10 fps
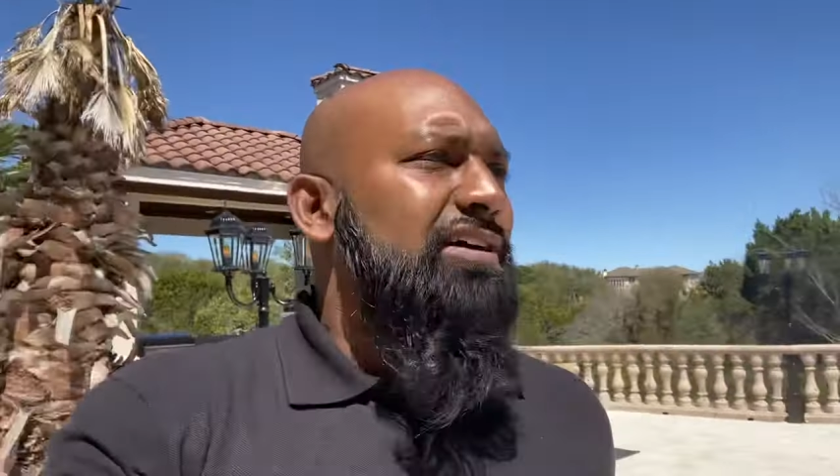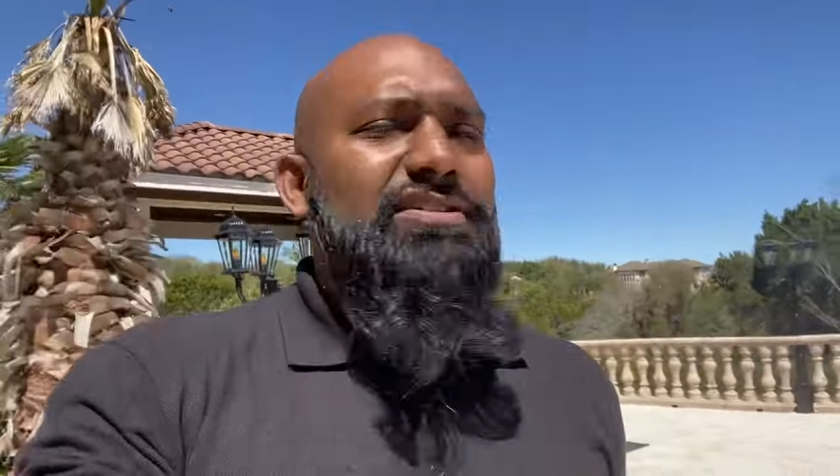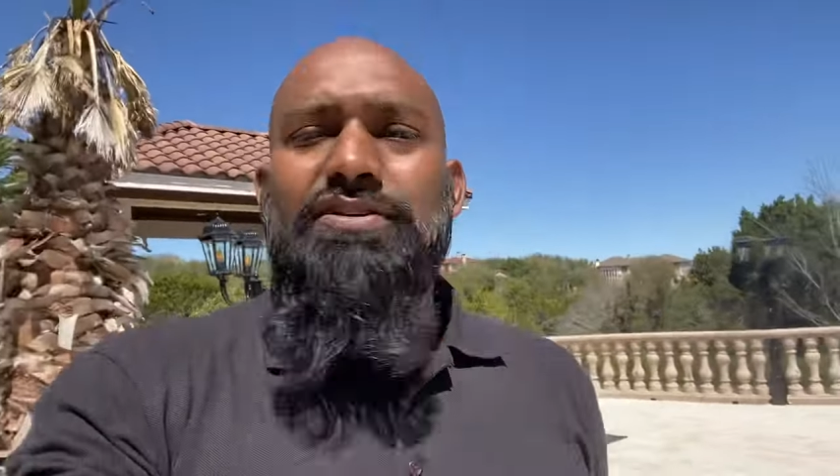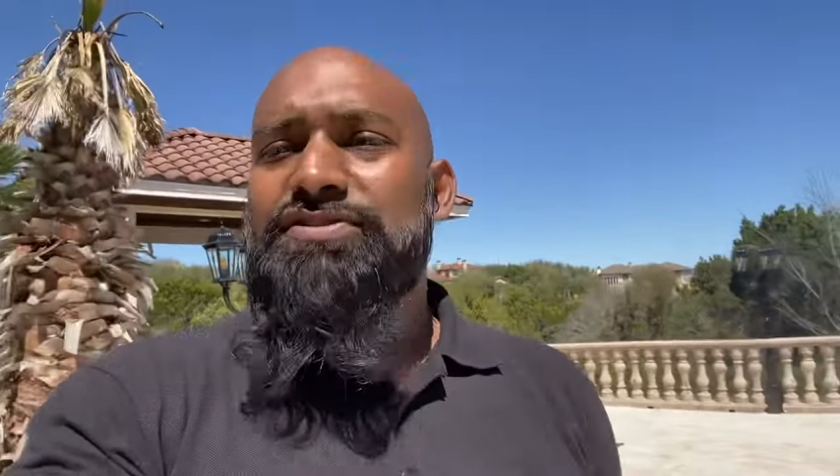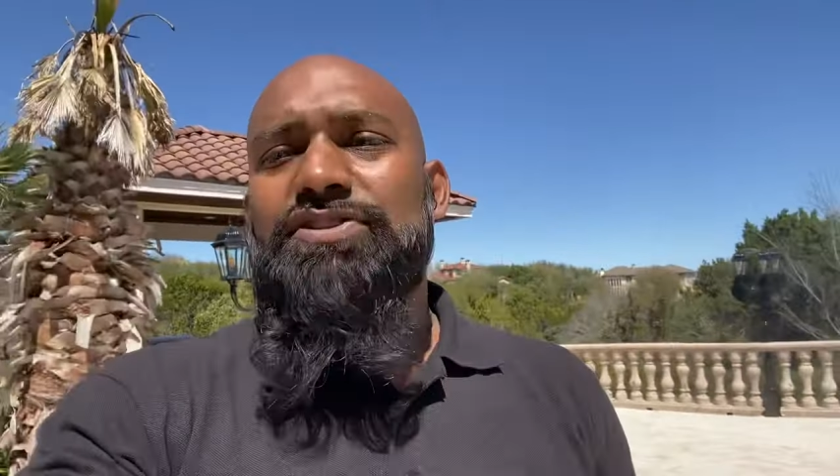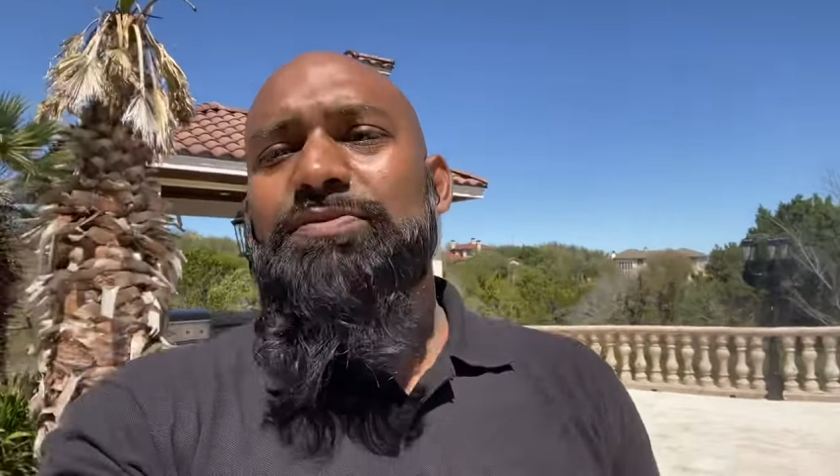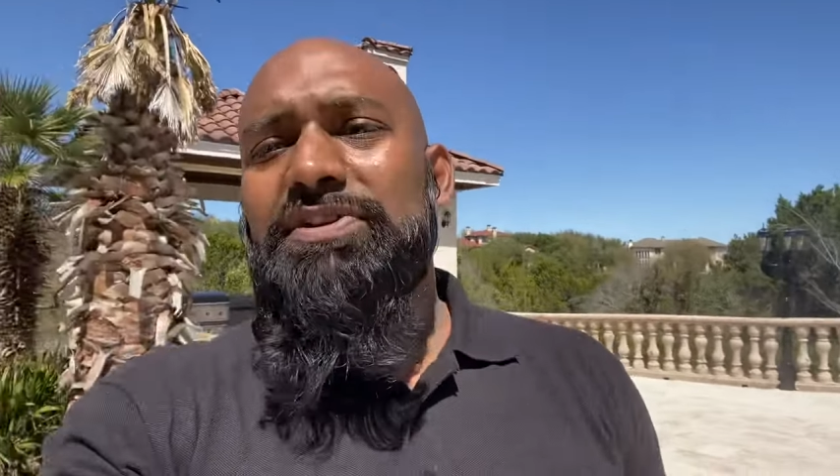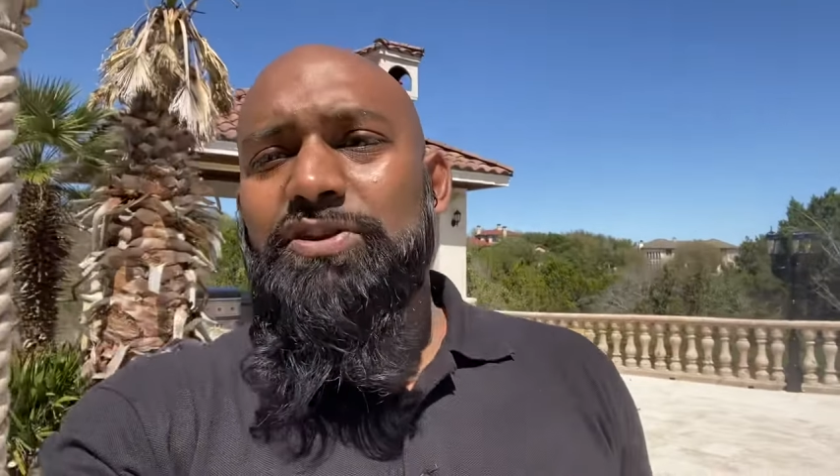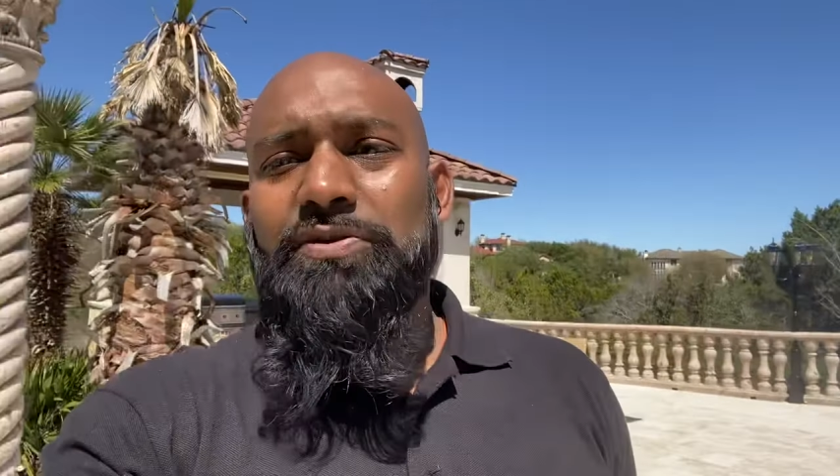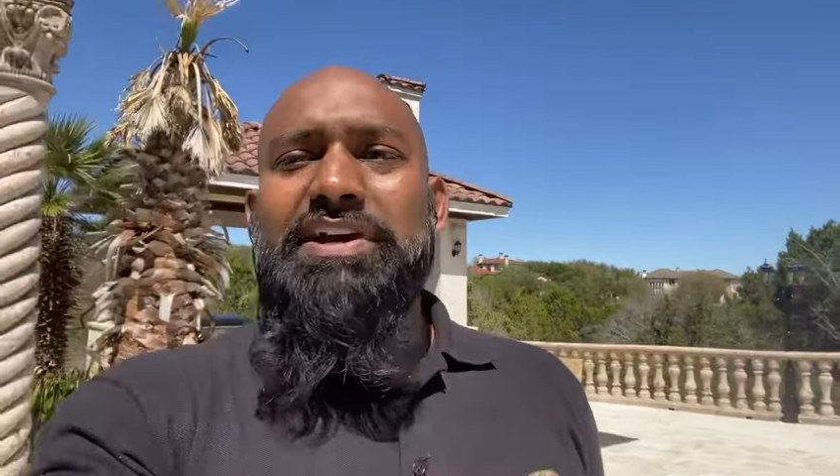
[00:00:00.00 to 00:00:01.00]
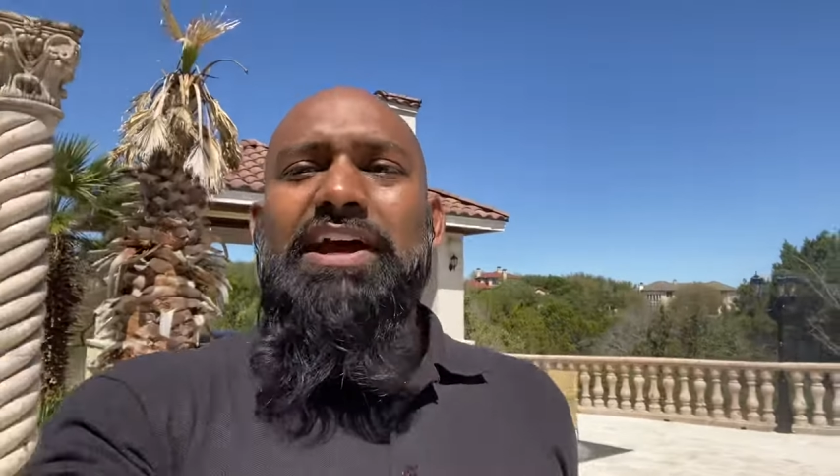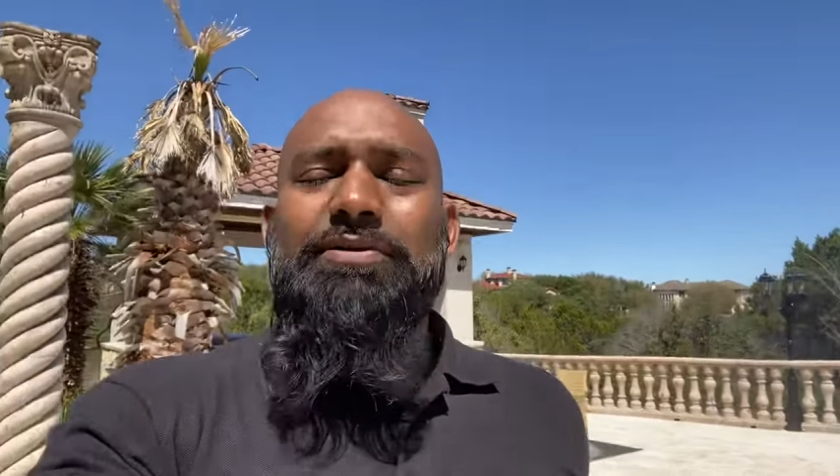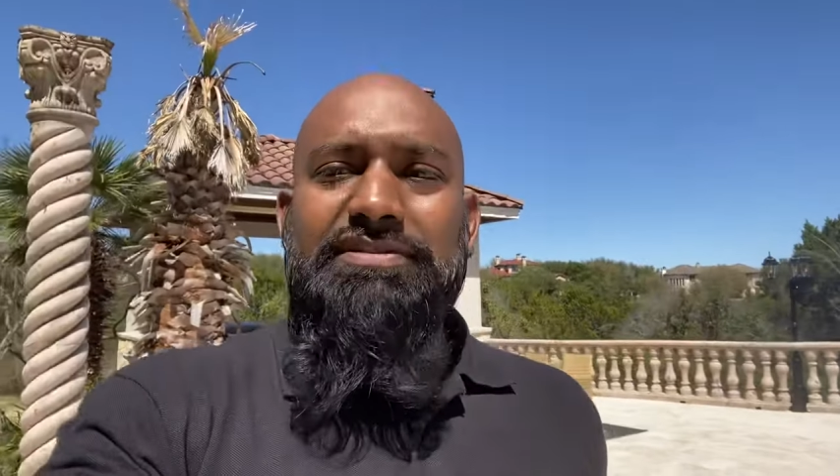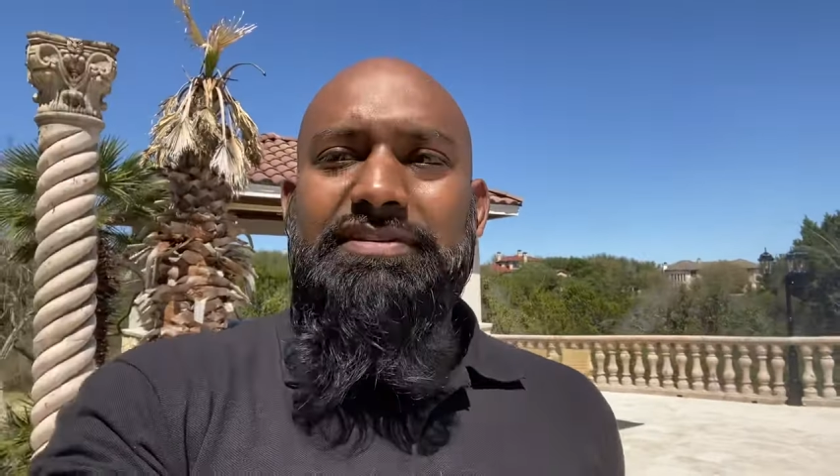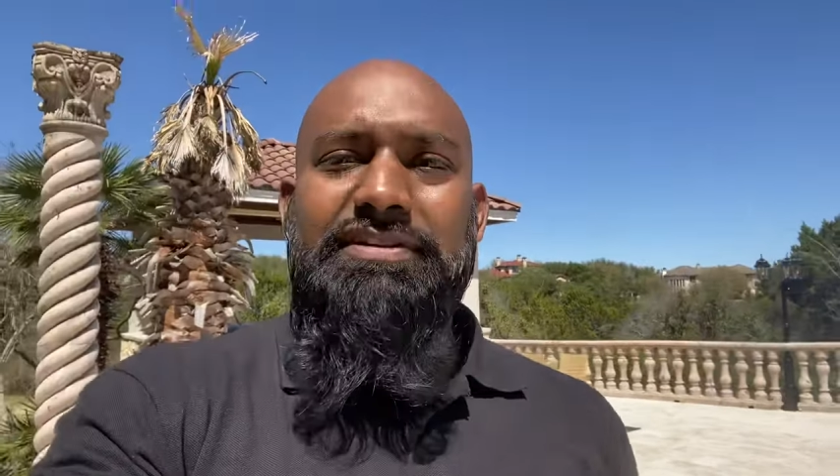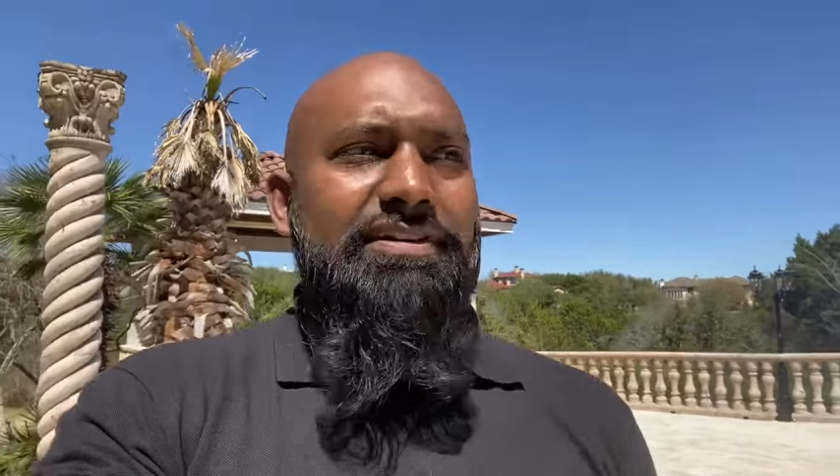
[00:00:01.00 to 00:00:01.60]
no, excuse me, three hours.